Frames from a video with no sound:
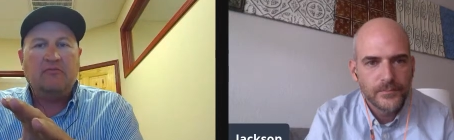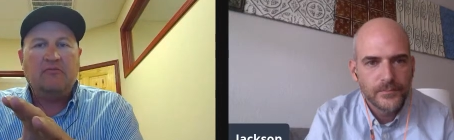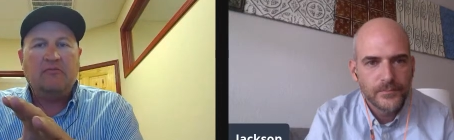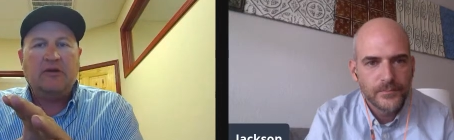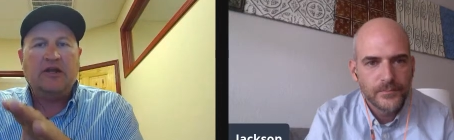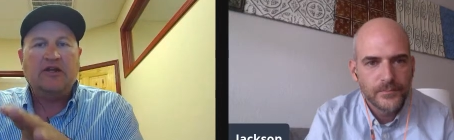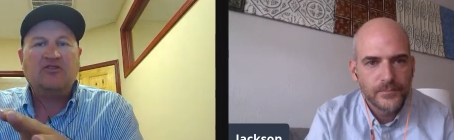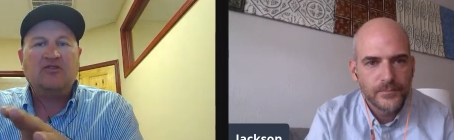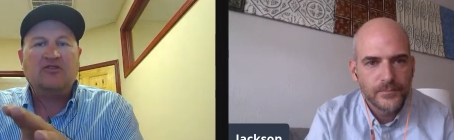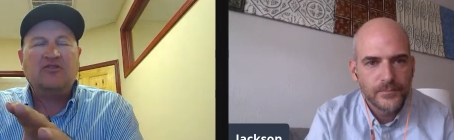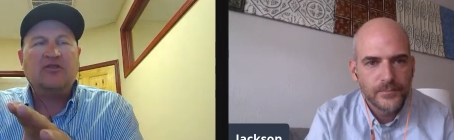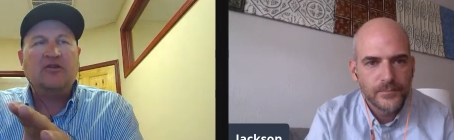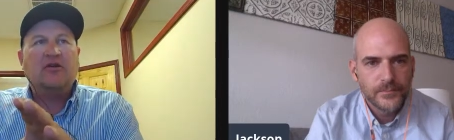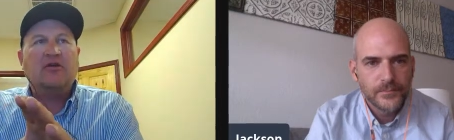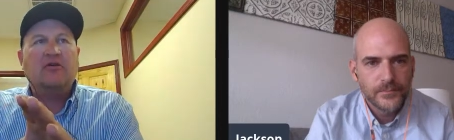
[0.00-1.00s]
Speaker 1: ranchers
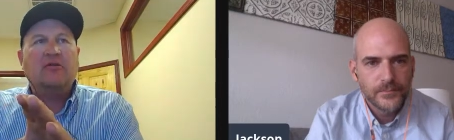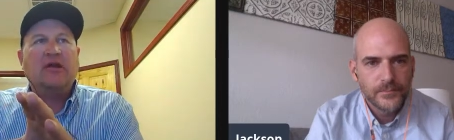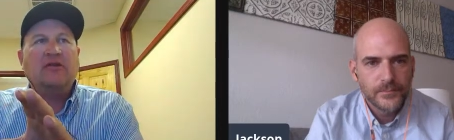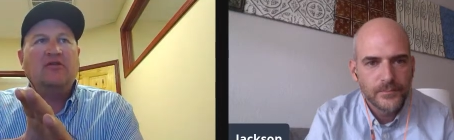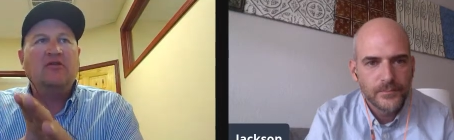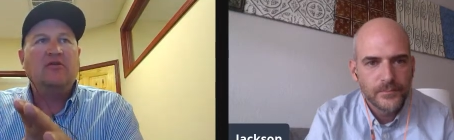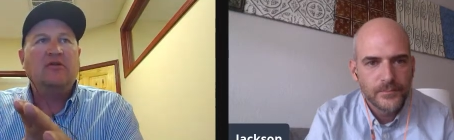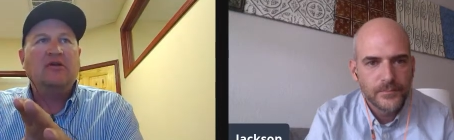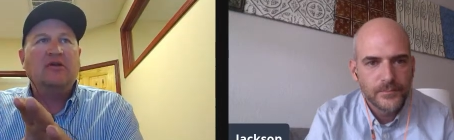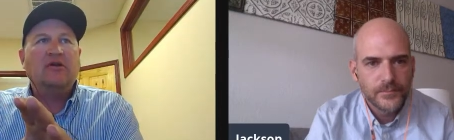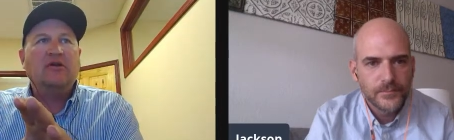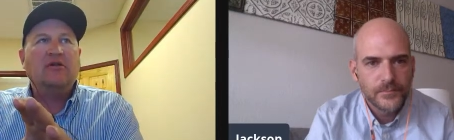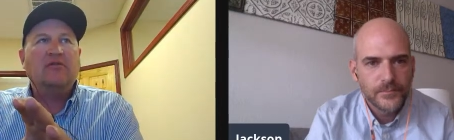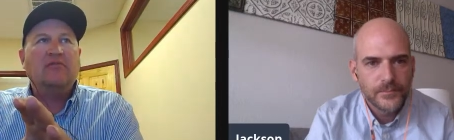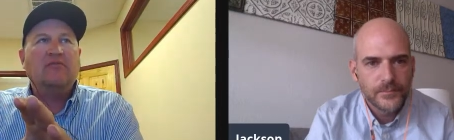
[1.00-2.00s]
that are like doing
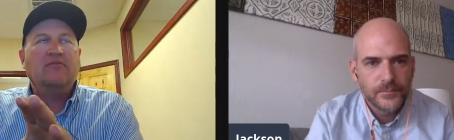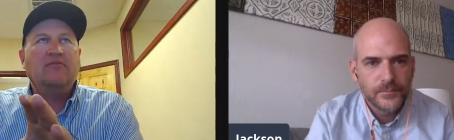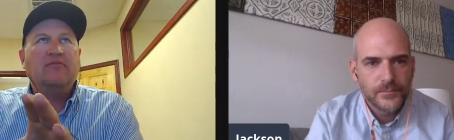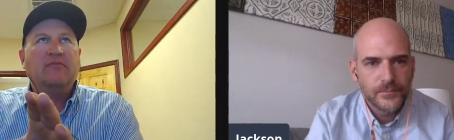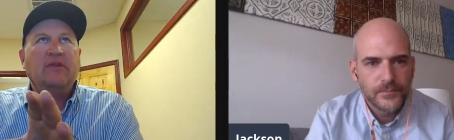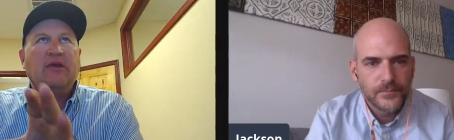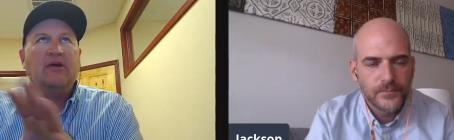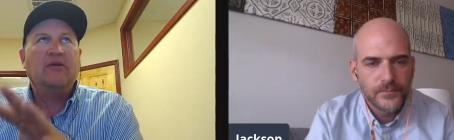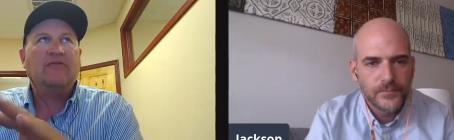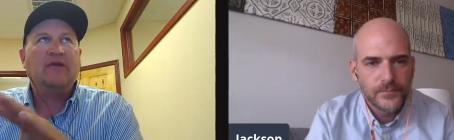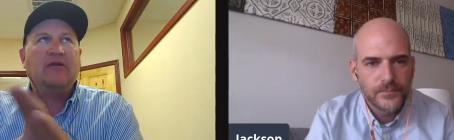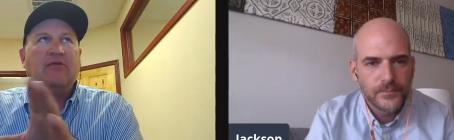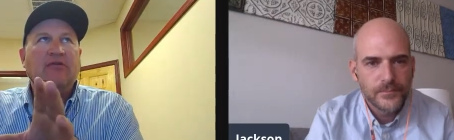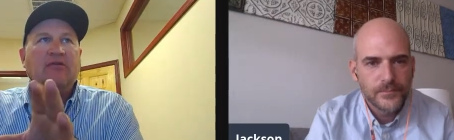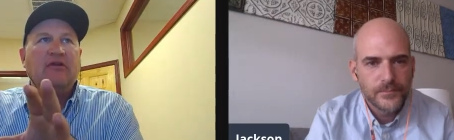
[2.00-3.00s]
a no, I
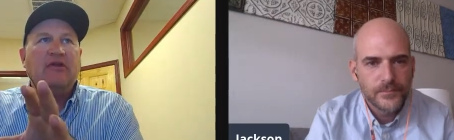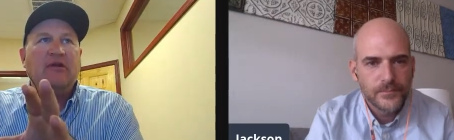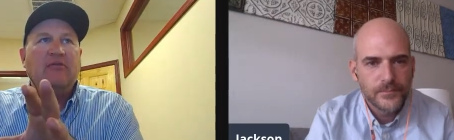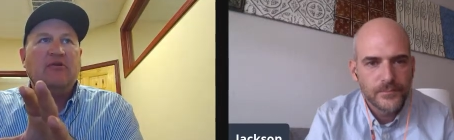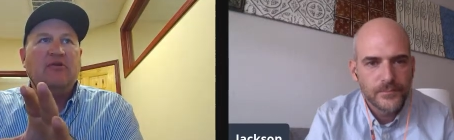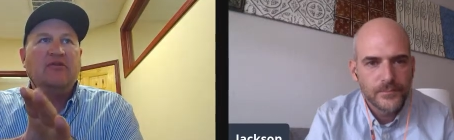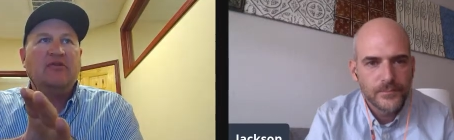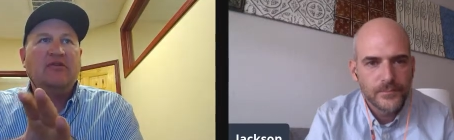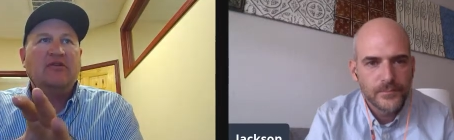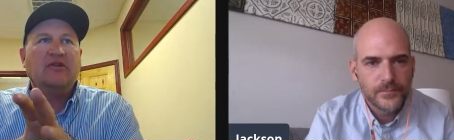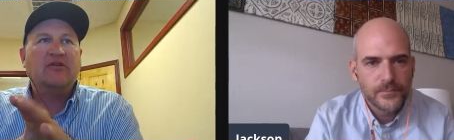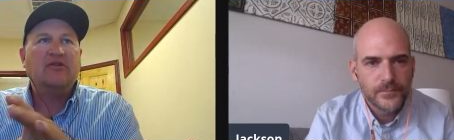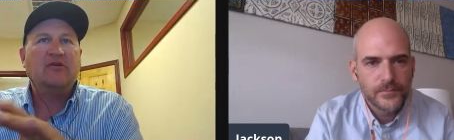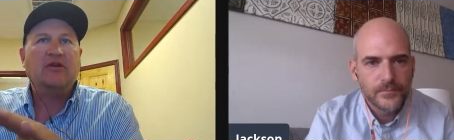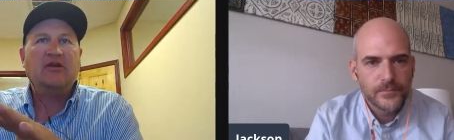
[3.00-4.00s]
forget what the number is, the
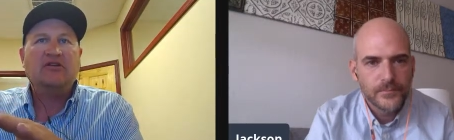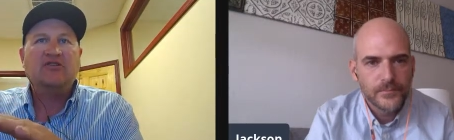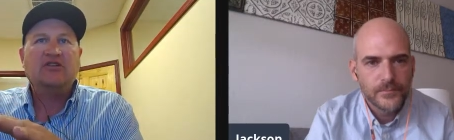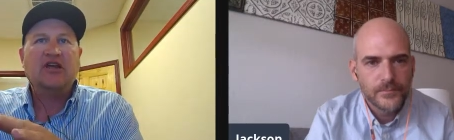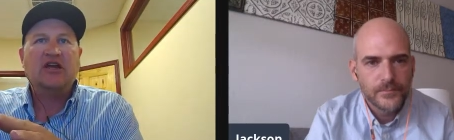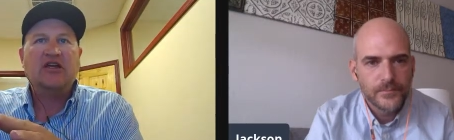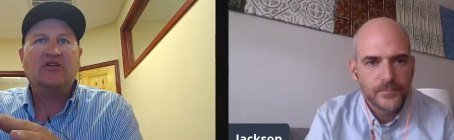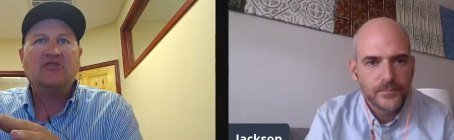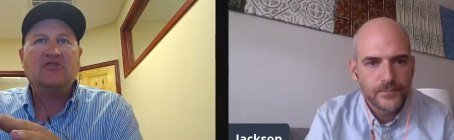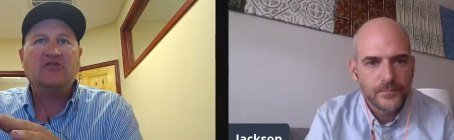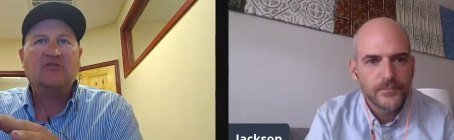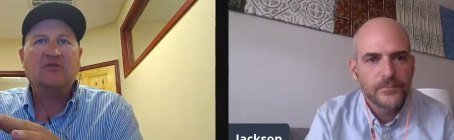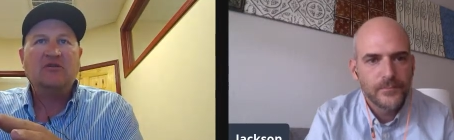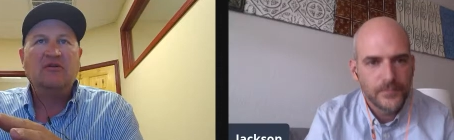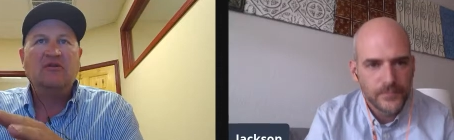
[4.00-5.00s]
1030
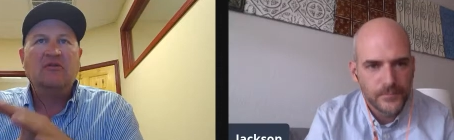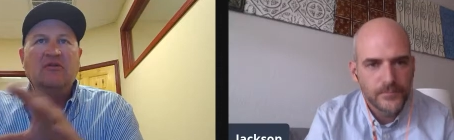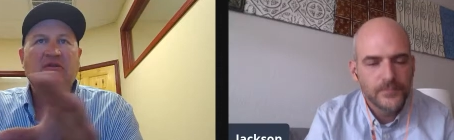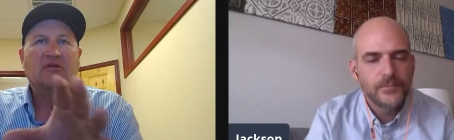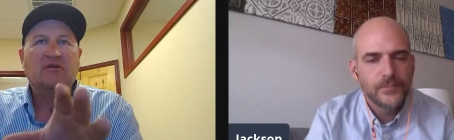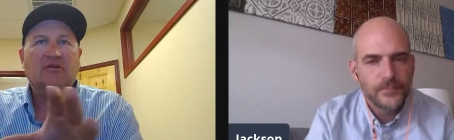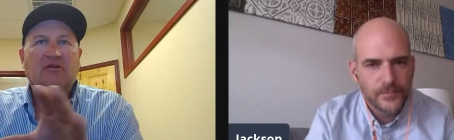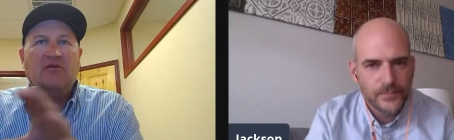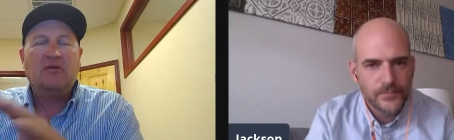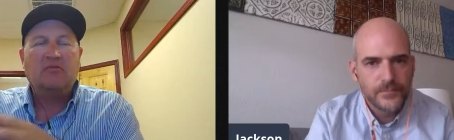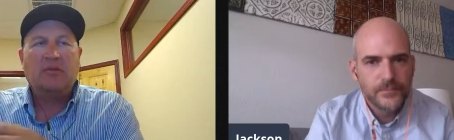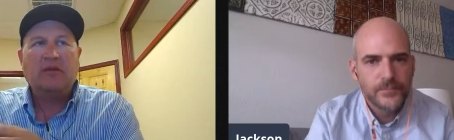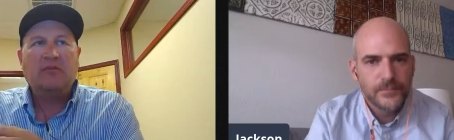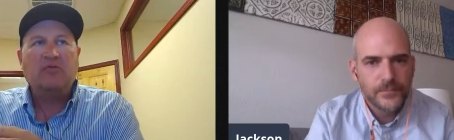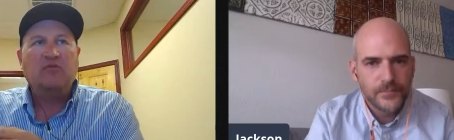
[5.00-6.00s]
exchange, mm-hmm. Mm-hmm. or
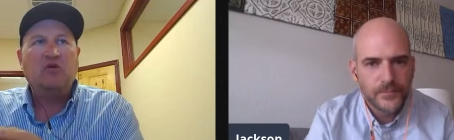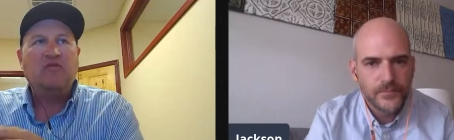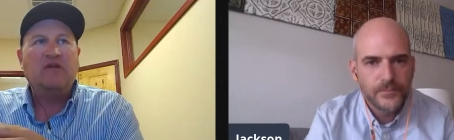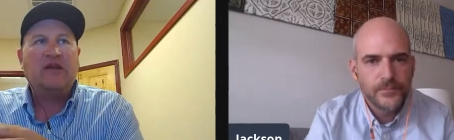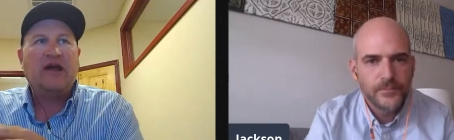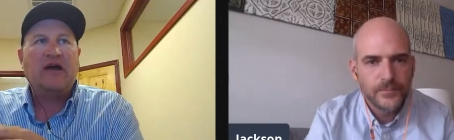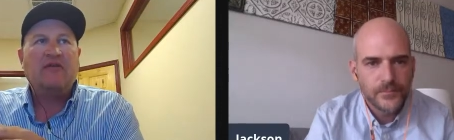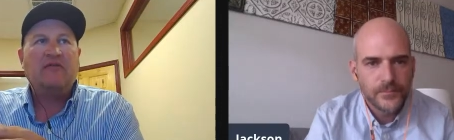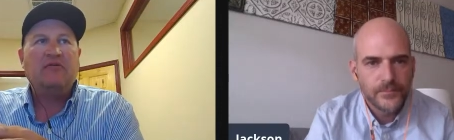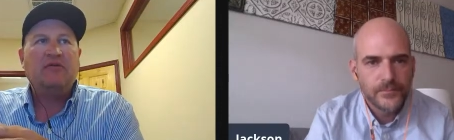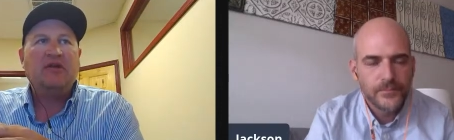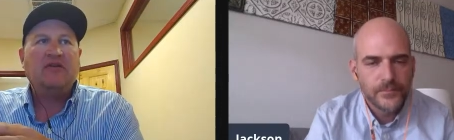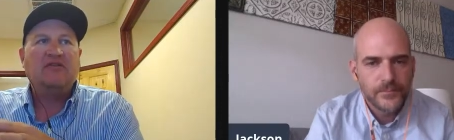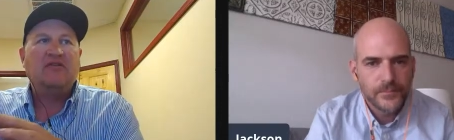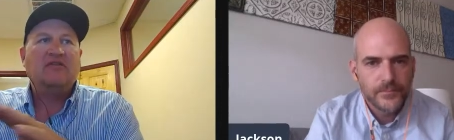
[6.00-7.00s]
maybe moving out of a
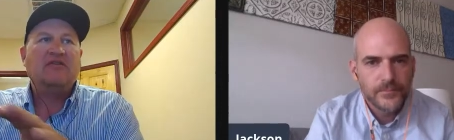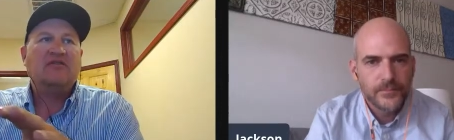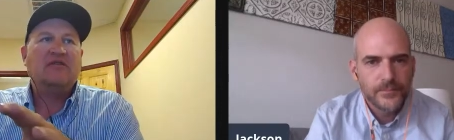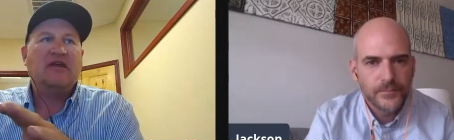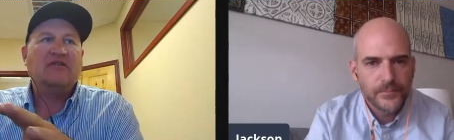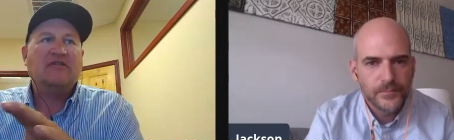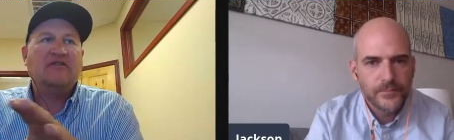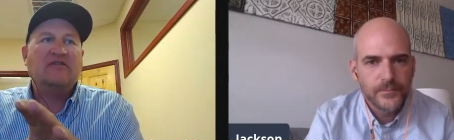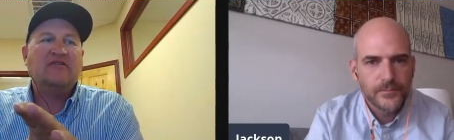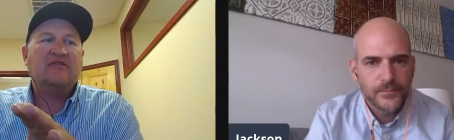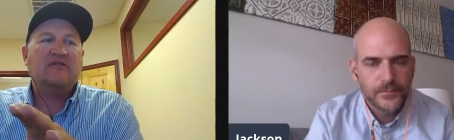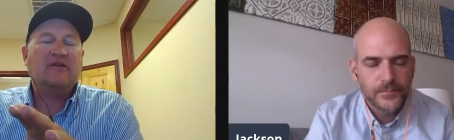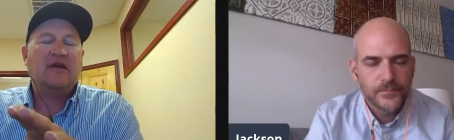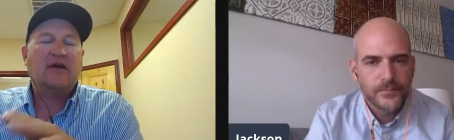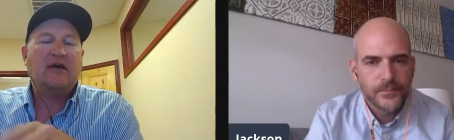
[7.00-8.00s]
place that's
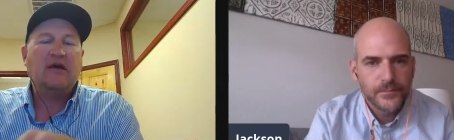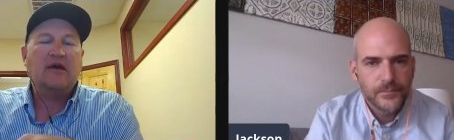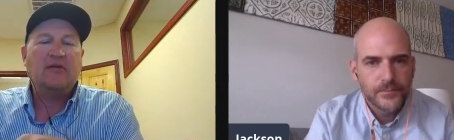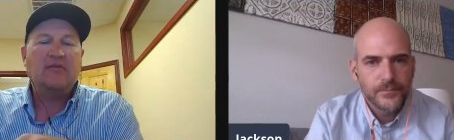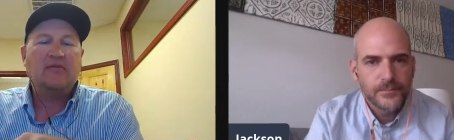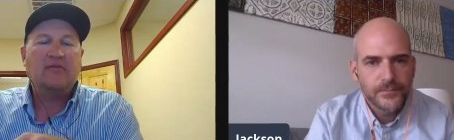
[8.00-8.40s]
less uh,